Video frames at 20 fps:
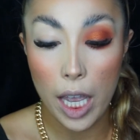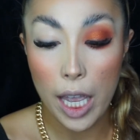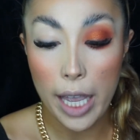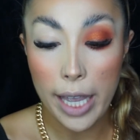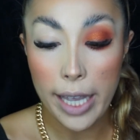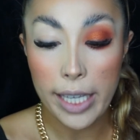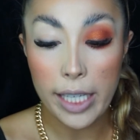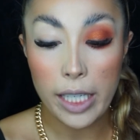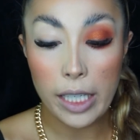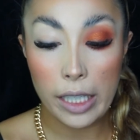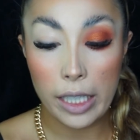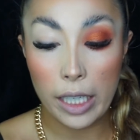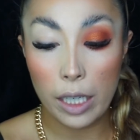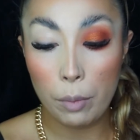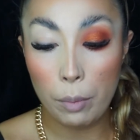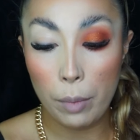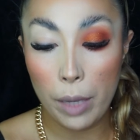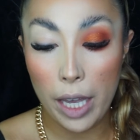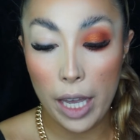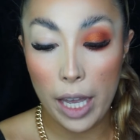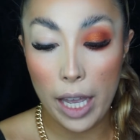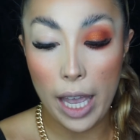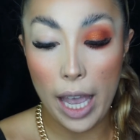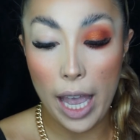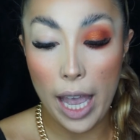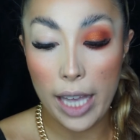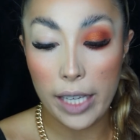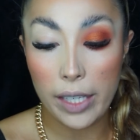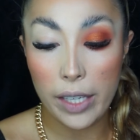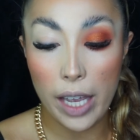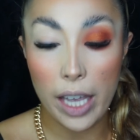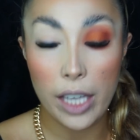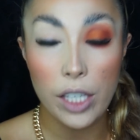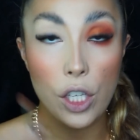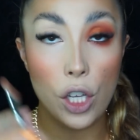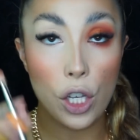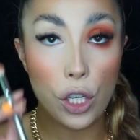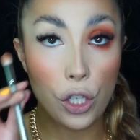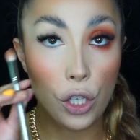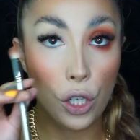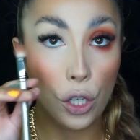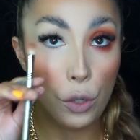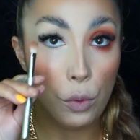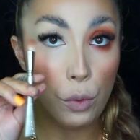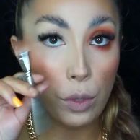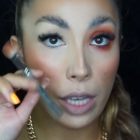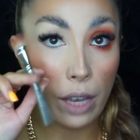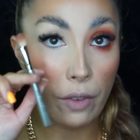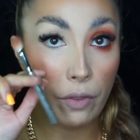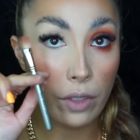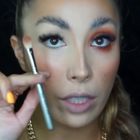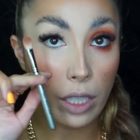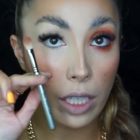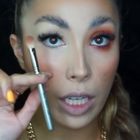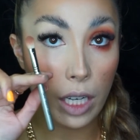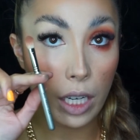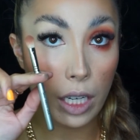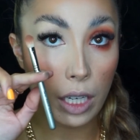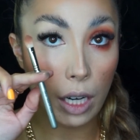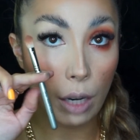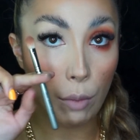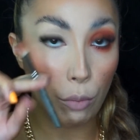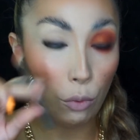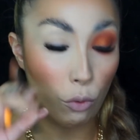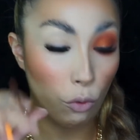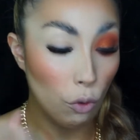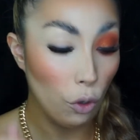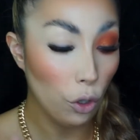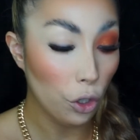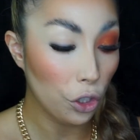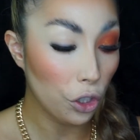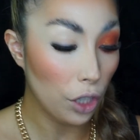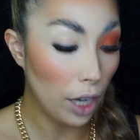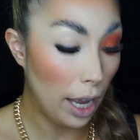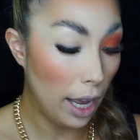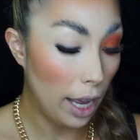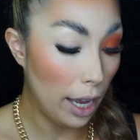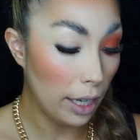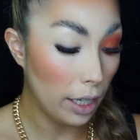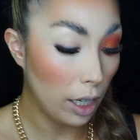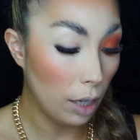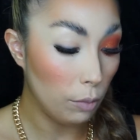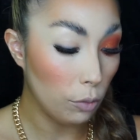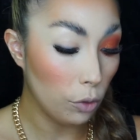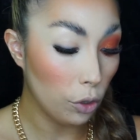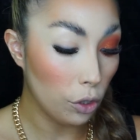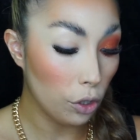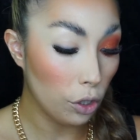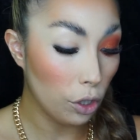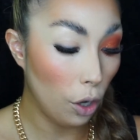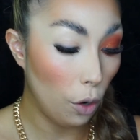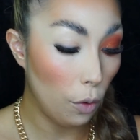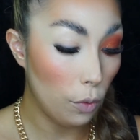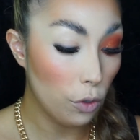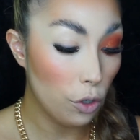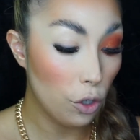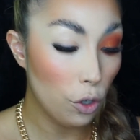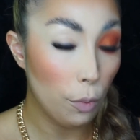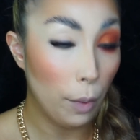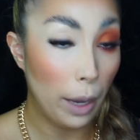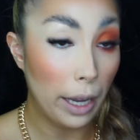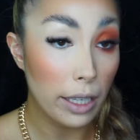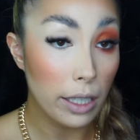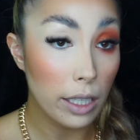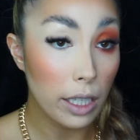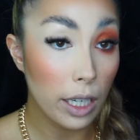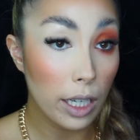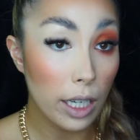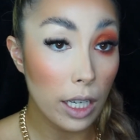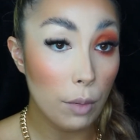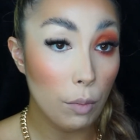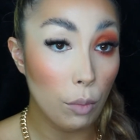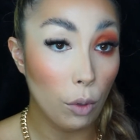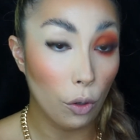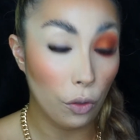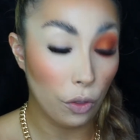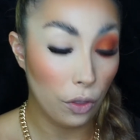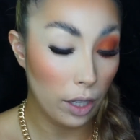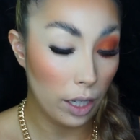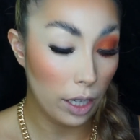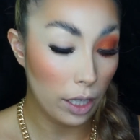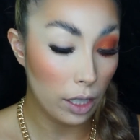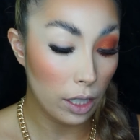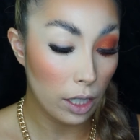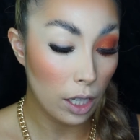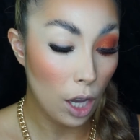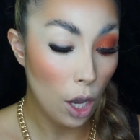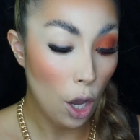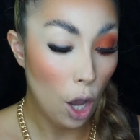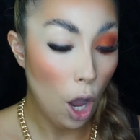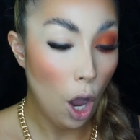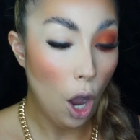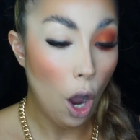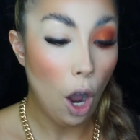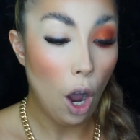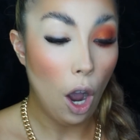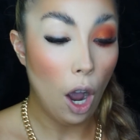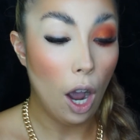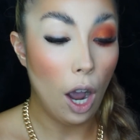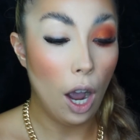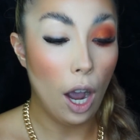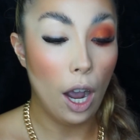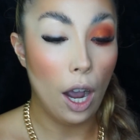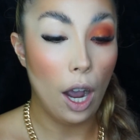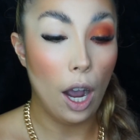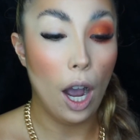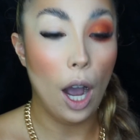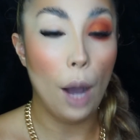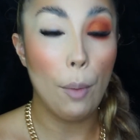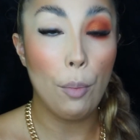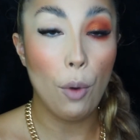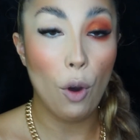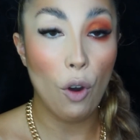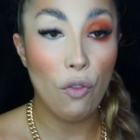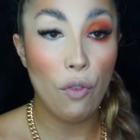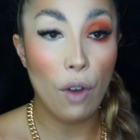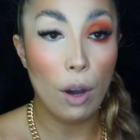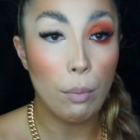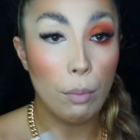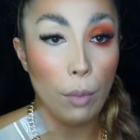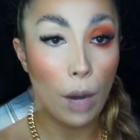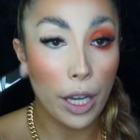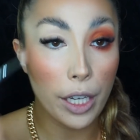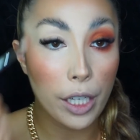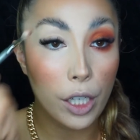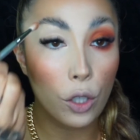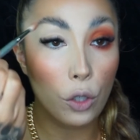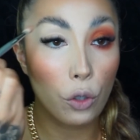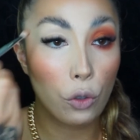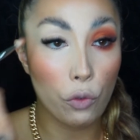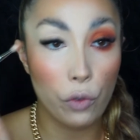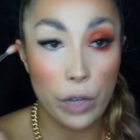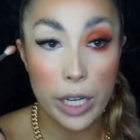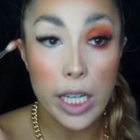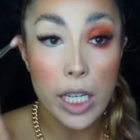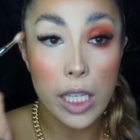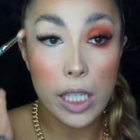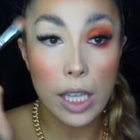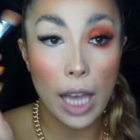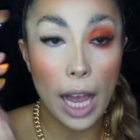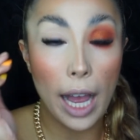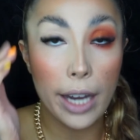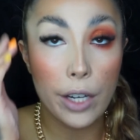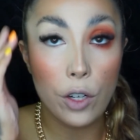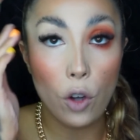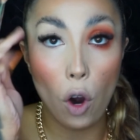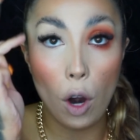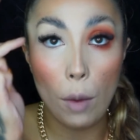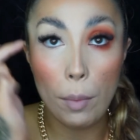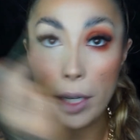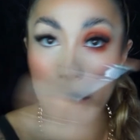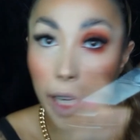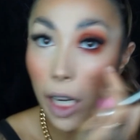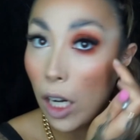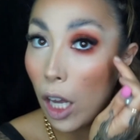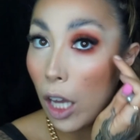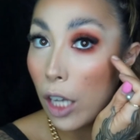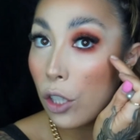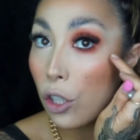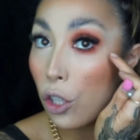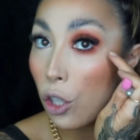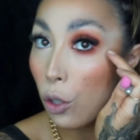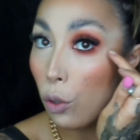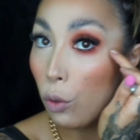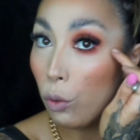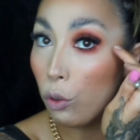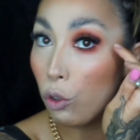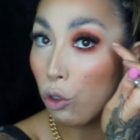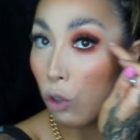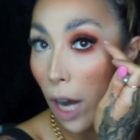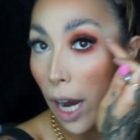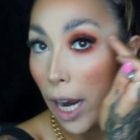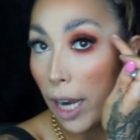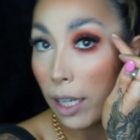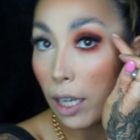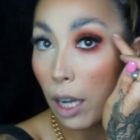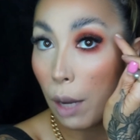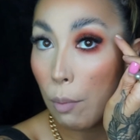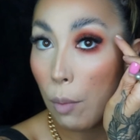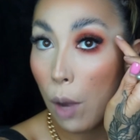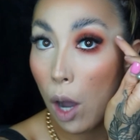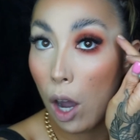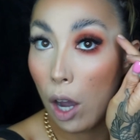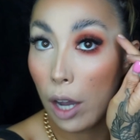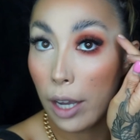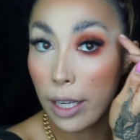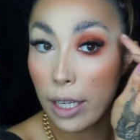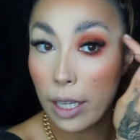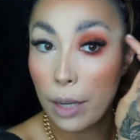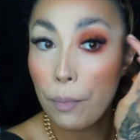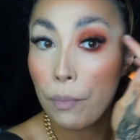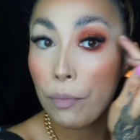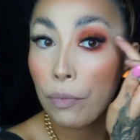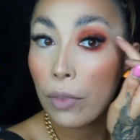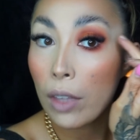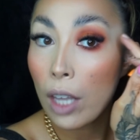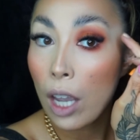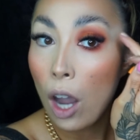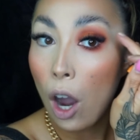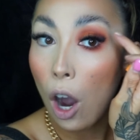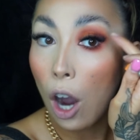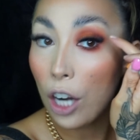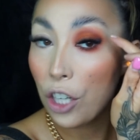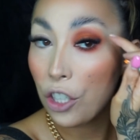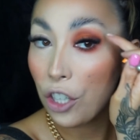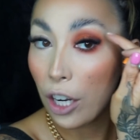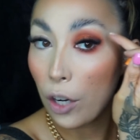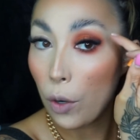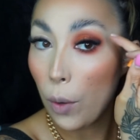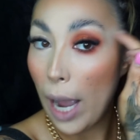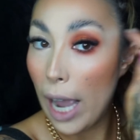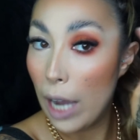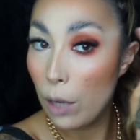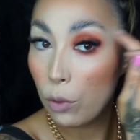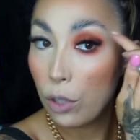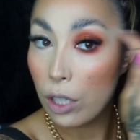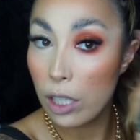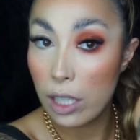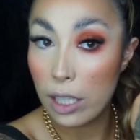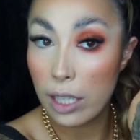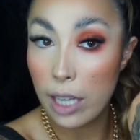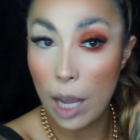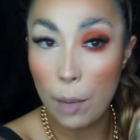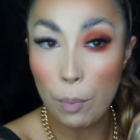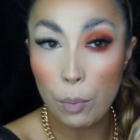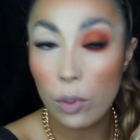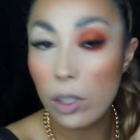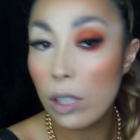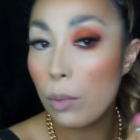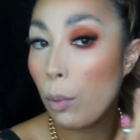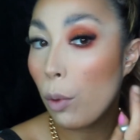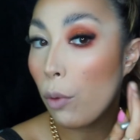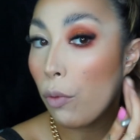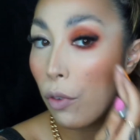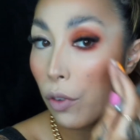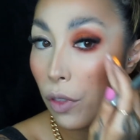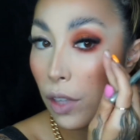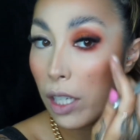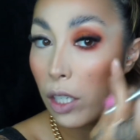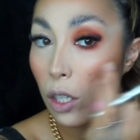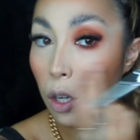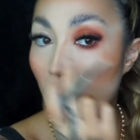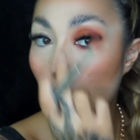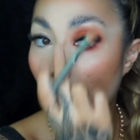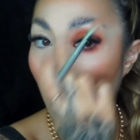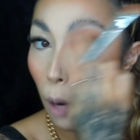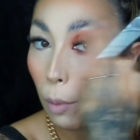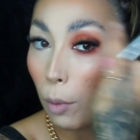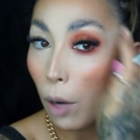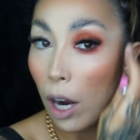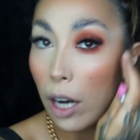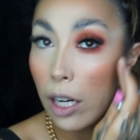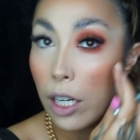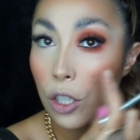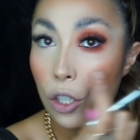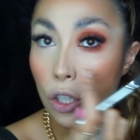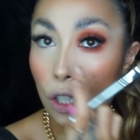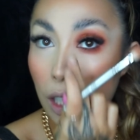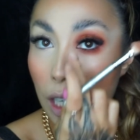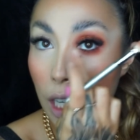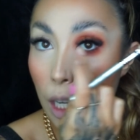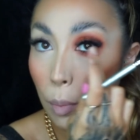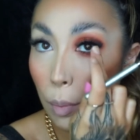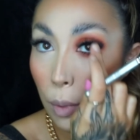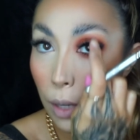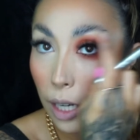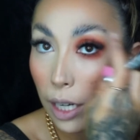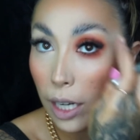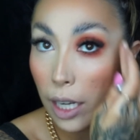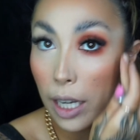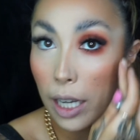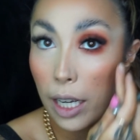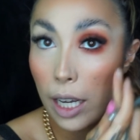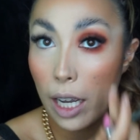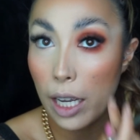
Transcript: Sigma SS217 brush, and I'm just going to basically put this above my crease. And normally I like to drag my eyeshadow out to the temples, but for this look I'm kind of just keeping it